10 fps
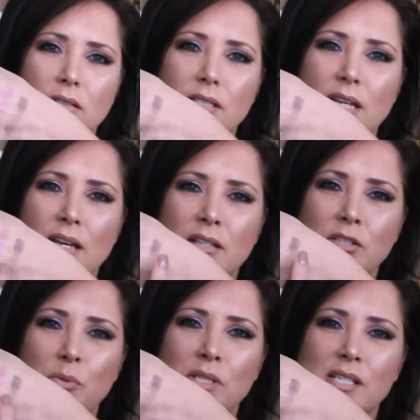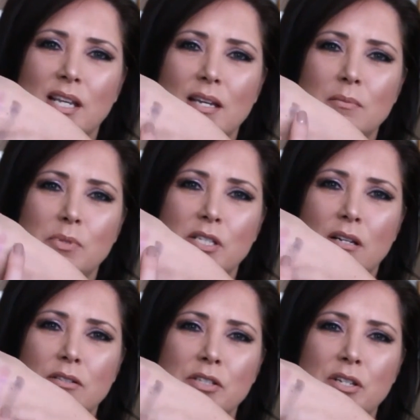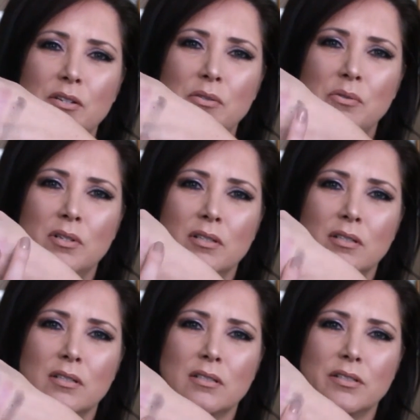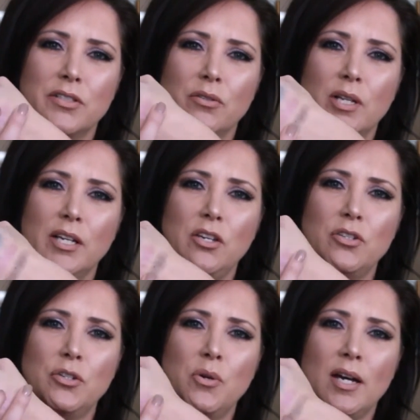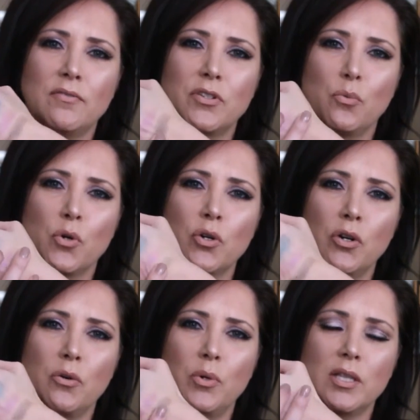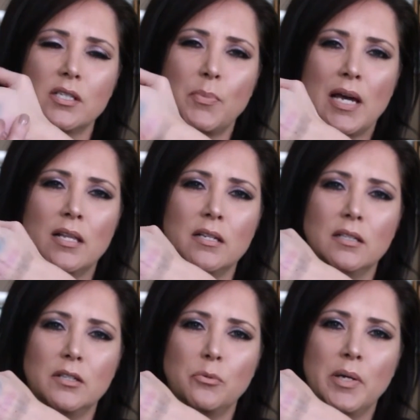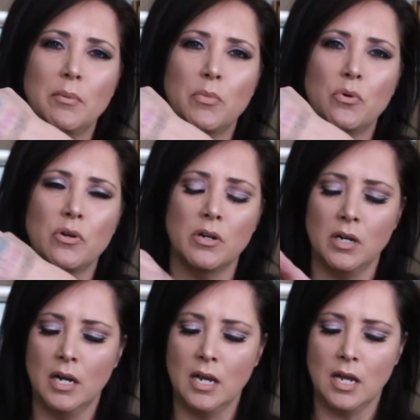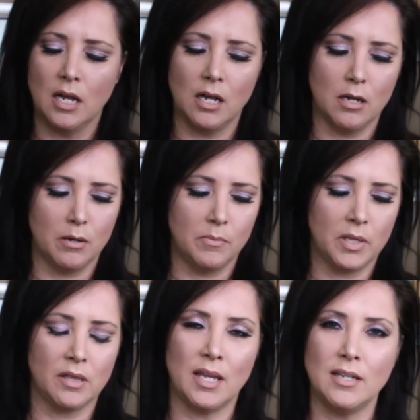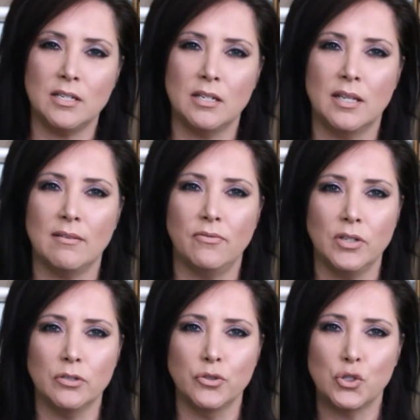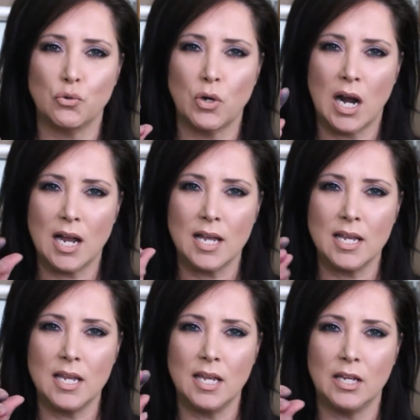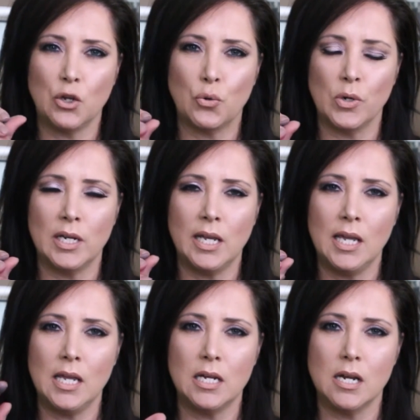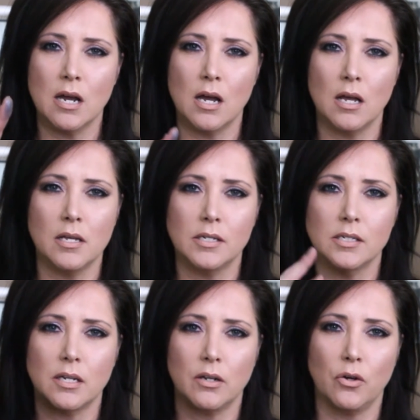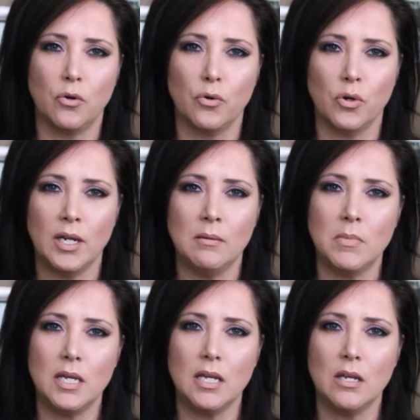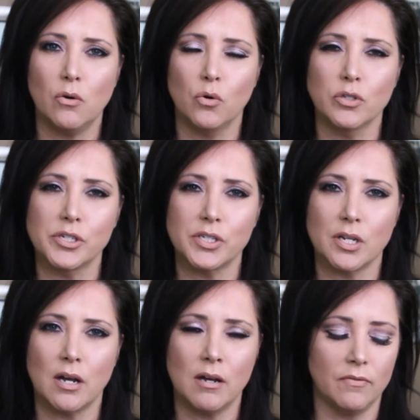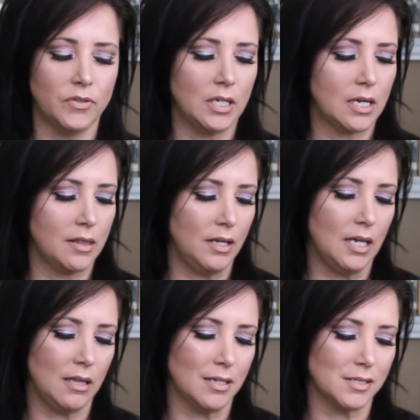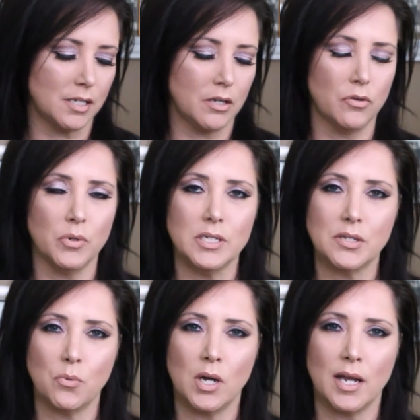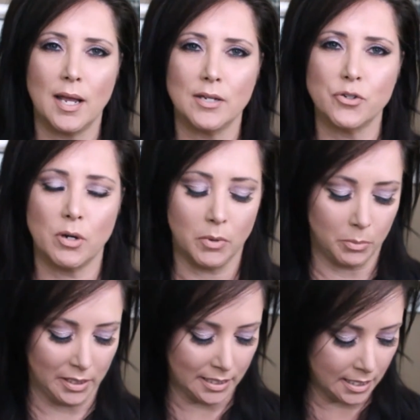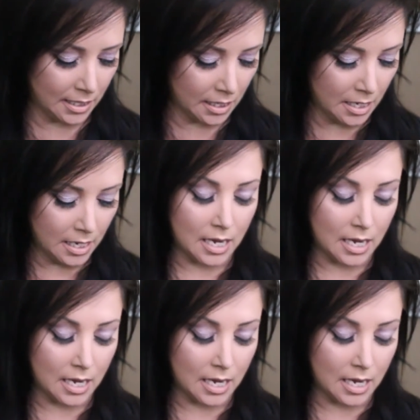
See how this one skips also? So like, you do have to work with this palette a little bit more. Um, they, they feel dry and gritty, not creamy or soft. And I think that's another reason why I had trouble blending.